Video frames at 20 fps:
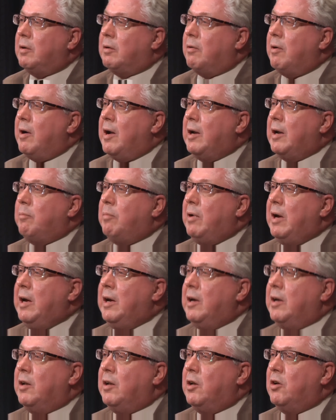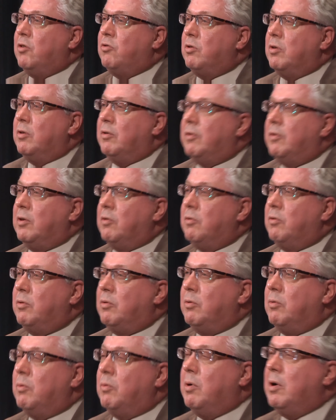chronic pain conditions
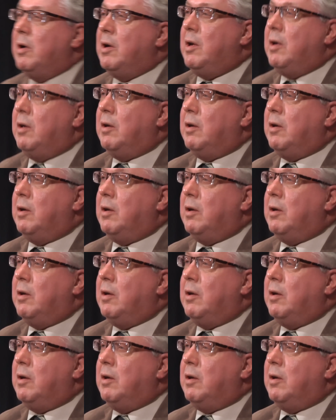into